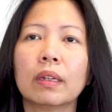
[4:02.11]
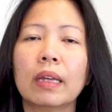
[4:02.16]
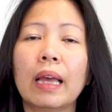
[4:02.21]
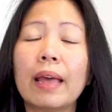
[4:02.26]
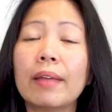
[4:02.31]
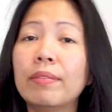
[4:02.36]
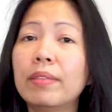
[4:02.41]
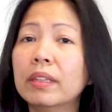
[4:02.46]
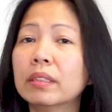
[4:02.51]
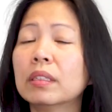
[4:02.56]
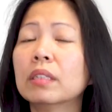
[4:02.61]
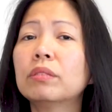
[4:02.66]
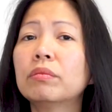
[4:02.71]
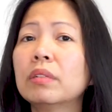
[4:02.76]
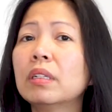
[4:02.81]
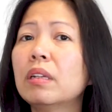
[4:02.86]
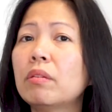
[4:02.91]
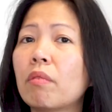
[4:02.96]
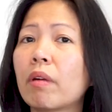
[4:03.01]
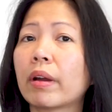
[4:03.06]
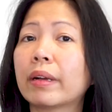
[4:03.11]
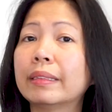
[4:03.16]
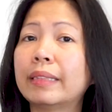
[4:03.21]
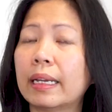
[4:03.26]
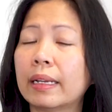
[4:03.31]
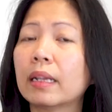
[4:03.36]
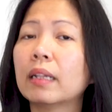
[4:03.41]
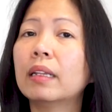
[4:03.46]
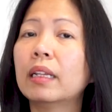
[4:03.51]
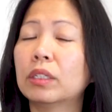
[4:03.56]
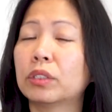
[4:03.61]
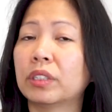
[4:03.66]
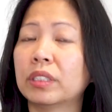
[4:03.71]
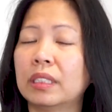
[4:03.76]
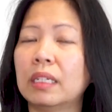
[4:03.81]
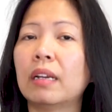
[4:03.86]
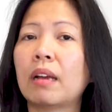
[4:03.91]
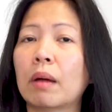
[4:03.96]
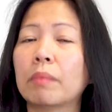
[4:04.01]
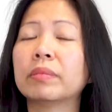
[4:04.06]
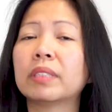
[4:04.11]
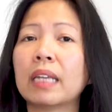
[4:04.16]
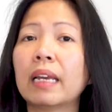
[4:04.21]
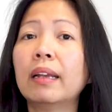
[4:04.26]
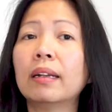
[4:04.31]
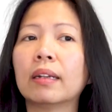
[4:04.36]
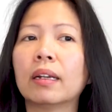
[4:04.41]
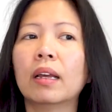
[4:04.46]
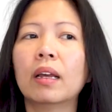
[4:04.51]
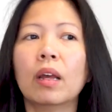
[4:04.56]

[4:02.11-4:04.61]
And this is really where data literacy comes in.